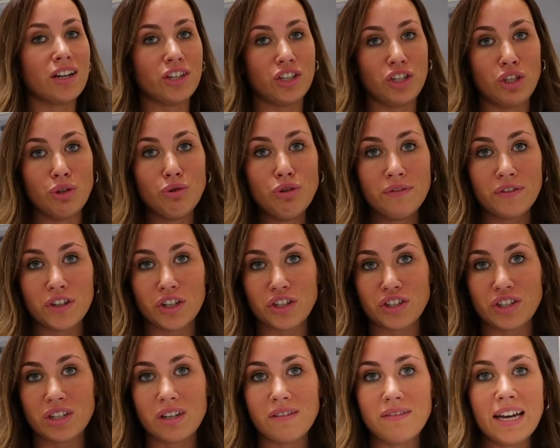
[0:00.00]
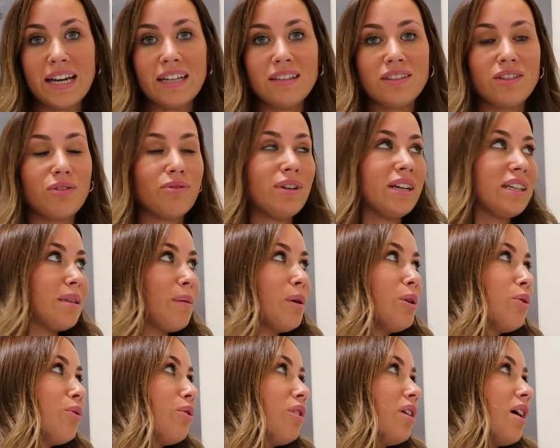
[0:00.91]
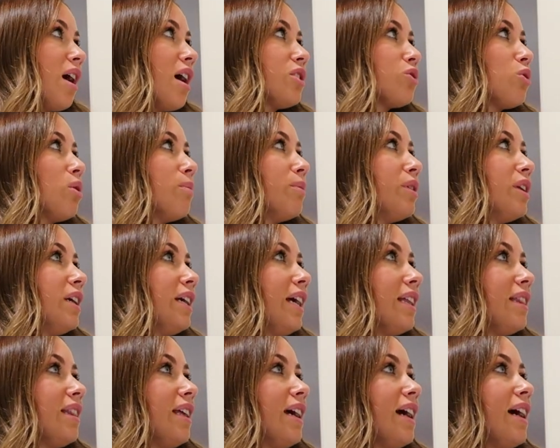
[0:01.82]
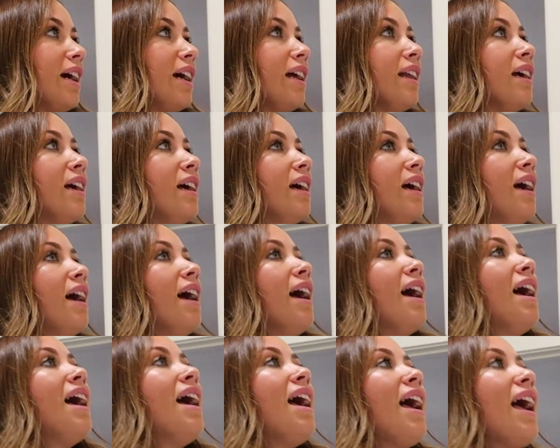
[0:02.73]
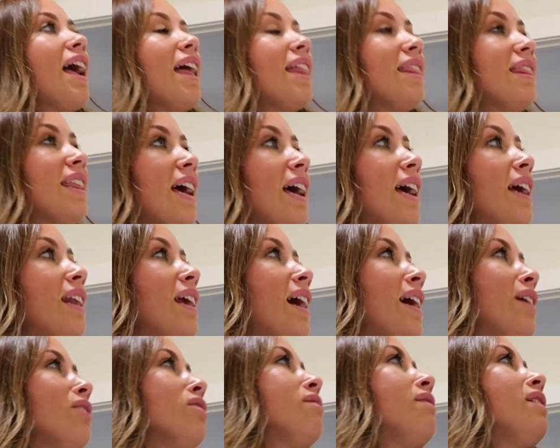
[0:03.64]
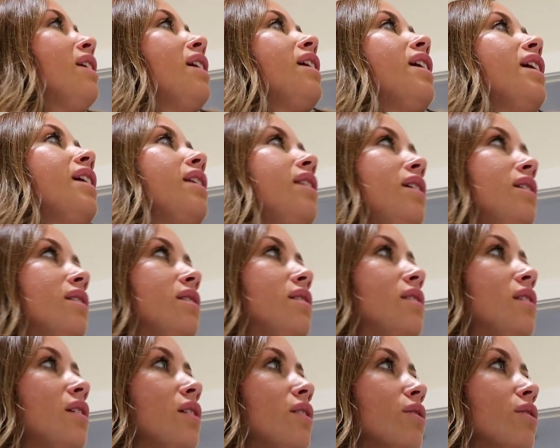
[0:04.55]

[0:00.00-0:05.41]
got a huge version of that. So next time I go to Costco, I'm going to get that. And then I also really like these